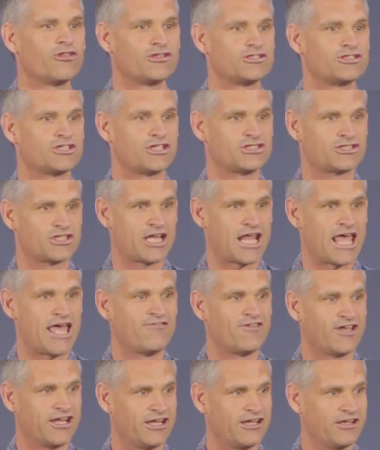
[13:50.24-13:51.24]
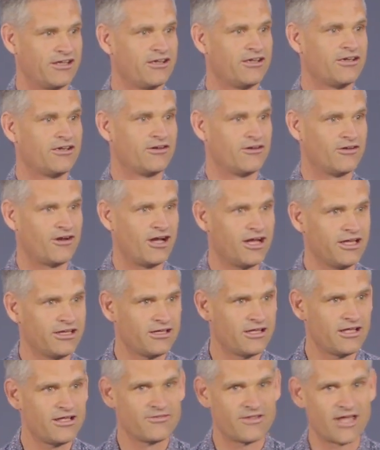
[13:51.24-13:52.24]
as it is in heaven, right?
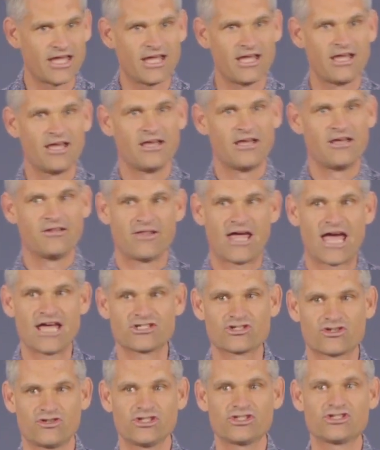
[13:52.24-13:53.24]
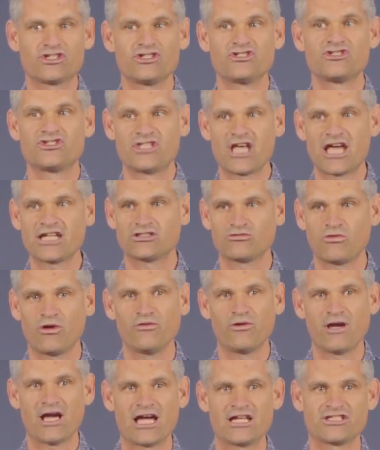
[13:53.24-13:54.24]
That, as Christians, that's what
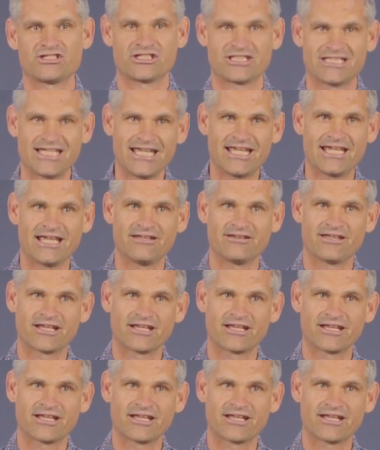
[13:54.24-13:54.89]
we are seeking.